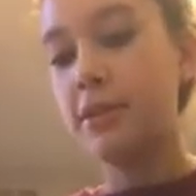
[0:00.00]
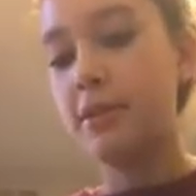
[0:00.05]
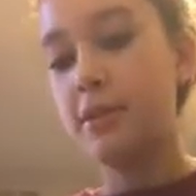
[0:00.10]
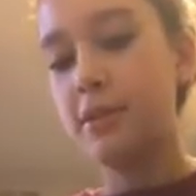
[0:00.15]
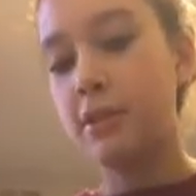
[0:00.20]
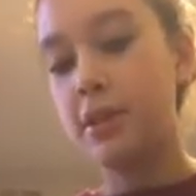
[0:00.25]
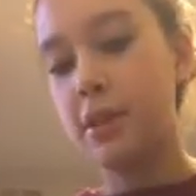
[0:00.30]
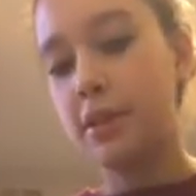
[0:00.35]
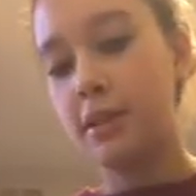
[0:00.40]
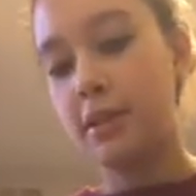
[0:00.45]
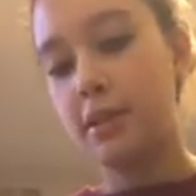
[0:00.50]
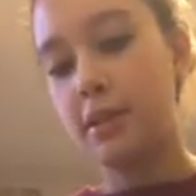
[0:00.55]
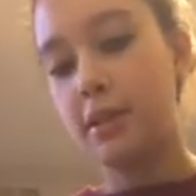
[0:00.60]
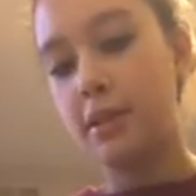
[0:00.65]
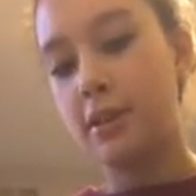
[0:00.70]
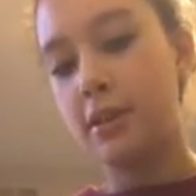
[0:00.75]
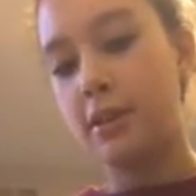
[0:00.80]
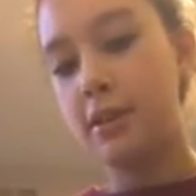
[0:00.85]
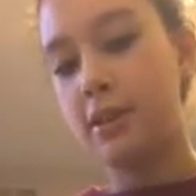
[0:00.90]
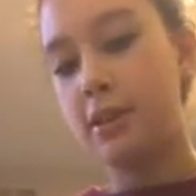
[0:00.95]
just cut
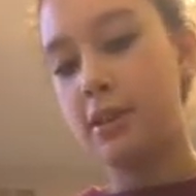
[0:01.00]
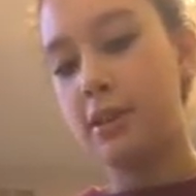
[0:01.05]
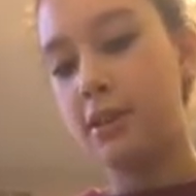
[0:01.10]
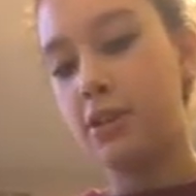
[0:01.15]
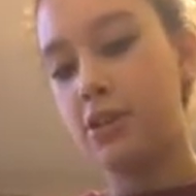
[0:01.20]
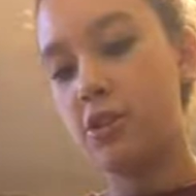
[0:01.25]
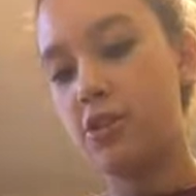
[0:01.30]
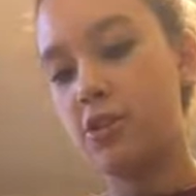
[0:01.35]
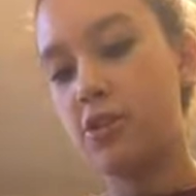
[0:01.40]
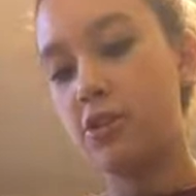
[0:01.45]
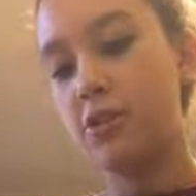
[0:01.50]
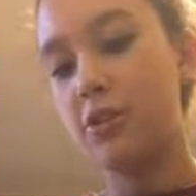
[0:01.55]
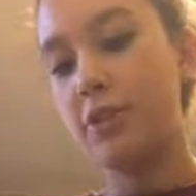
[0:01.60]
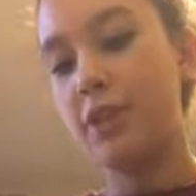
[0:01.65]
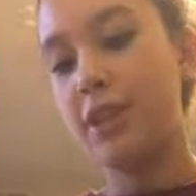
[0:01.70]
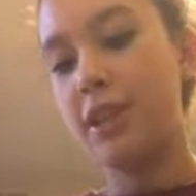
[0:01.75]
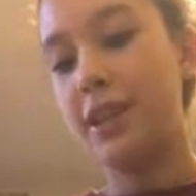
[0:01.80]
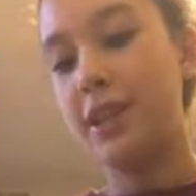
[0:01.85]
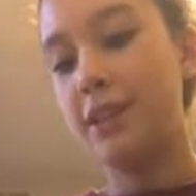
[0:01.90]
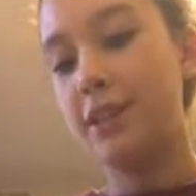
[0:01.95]
the
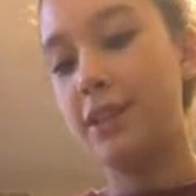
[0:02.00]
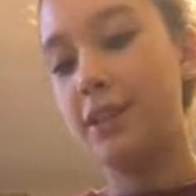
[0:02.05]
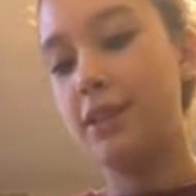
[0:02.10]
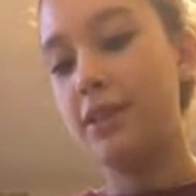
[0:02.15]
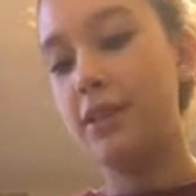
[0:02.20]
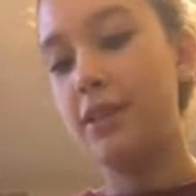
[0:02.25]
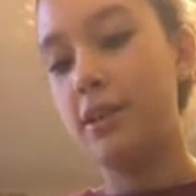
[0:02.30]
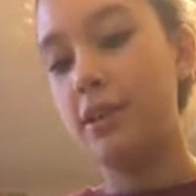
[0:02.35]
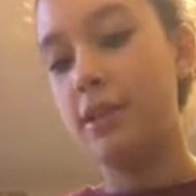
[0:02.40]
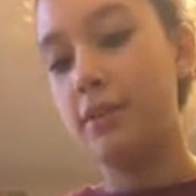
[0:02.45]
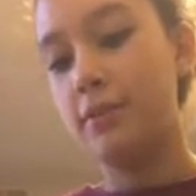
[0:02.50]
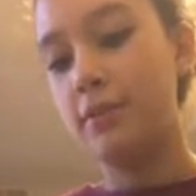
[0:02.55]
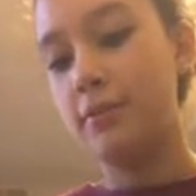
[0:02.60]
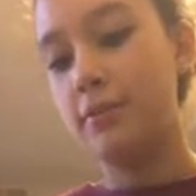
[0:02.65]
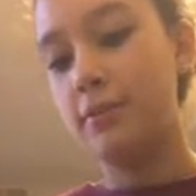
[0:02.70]
green off.